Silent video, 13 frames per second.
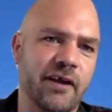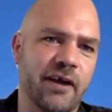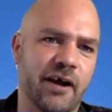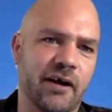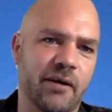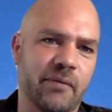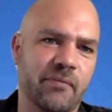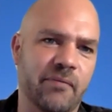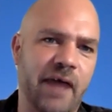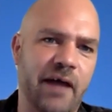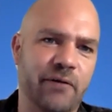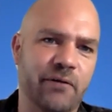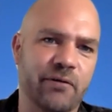um,
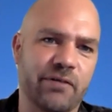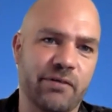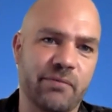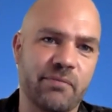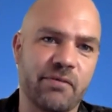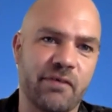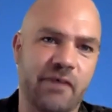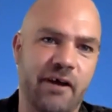algorithms